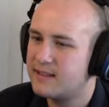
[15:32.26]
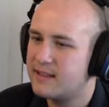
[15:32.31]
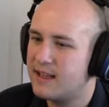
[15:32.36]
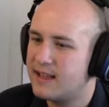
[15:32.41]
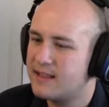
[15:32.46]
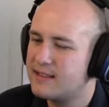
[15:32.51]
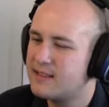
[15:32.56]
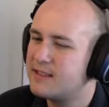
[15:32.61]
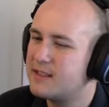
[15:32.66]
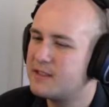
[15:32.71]

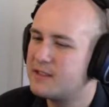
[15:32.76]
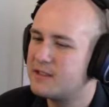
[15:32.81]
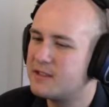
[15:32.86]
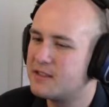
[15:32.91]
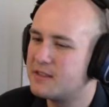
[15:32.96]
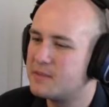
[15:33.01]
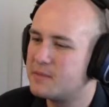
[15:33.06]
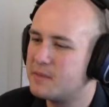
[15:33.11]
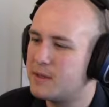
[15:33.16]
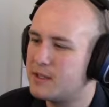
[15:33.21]
That's still
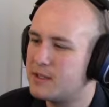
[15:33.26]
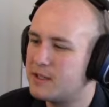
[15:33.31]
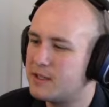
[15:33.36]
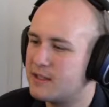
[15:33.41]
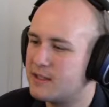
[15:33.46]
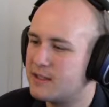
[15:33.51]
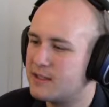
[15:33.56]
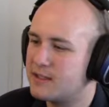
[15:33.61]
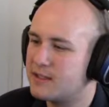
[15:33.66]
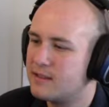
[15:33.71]

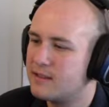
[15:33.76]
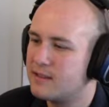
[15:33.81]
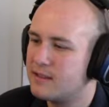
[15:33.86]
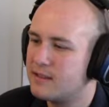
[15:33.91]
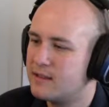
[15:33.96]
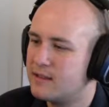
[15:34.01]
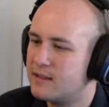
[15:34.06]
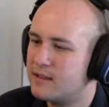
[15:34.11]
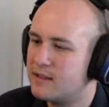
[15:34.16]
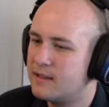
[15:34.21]
suspicious.
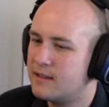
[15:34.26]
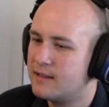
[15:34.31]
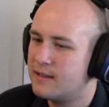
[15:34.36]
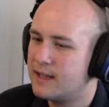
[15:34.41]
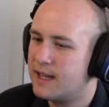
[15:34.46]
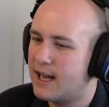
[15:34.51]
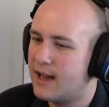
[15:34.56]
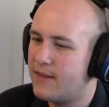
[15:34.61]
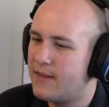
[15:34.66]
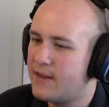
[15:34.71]

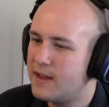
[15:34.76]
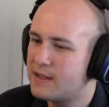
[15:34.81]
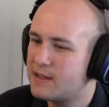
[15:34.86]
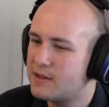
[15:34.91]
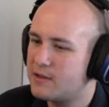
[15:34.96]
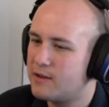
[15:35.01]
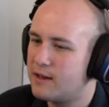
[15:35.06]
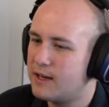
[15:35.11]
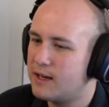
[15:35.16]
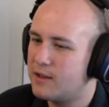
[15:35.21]
I think it's
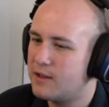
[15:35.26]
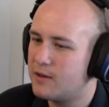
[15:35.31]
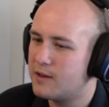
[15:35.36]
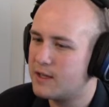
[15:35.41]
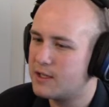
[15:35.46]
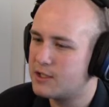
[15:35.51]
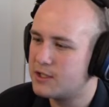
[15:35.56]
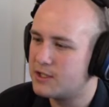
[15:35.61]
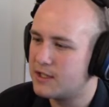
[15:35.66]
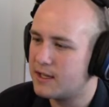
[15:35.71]
created though
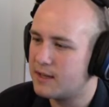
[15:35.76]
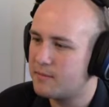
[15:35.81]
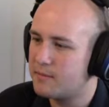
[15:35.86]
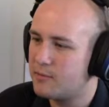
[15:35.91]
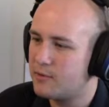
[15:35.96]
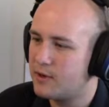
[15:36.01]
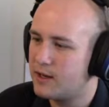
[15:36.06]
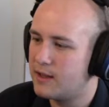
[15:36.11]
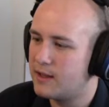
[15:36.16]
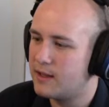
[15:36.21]
because she's like
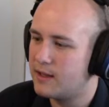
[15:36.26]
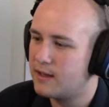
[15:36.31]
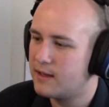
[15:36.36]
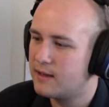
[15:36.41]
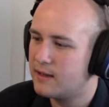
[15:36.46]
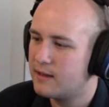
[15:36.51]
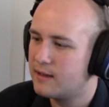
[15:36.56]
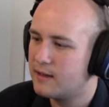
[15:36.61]
breathing.